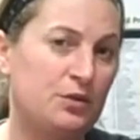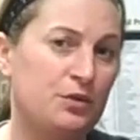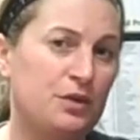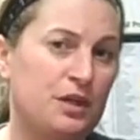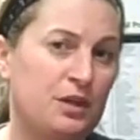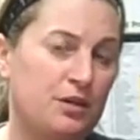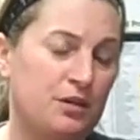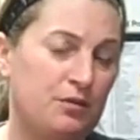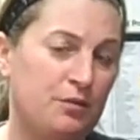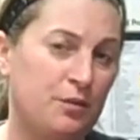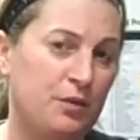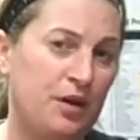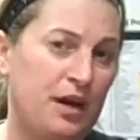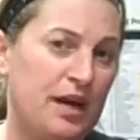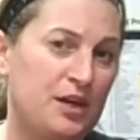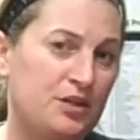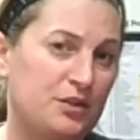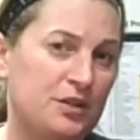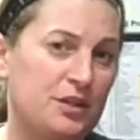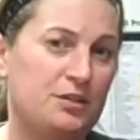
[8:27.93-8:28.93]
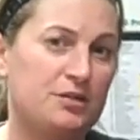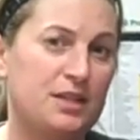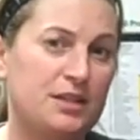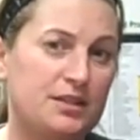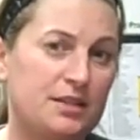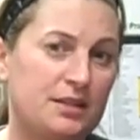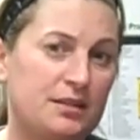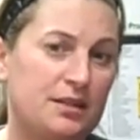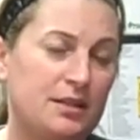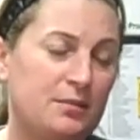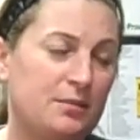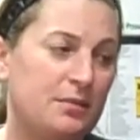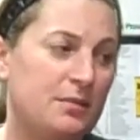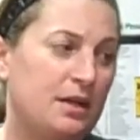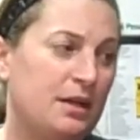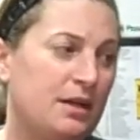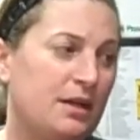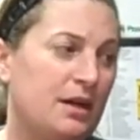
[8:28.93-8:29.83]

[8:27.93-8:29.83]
earlier, if we're actually addressing them.